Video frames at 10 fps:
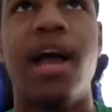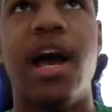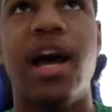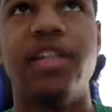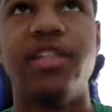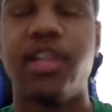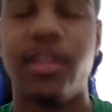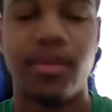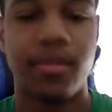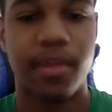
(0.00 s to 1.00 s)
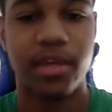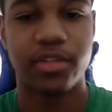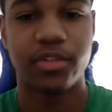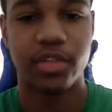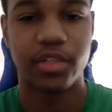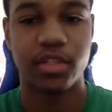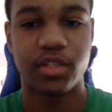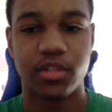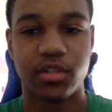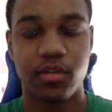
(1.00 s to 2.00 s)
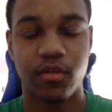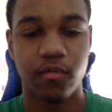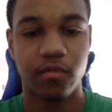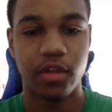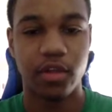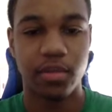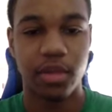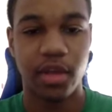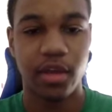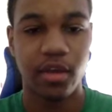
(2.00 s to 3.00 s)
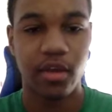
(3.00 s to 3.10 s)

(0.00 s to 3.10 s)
I say my strengths is really playing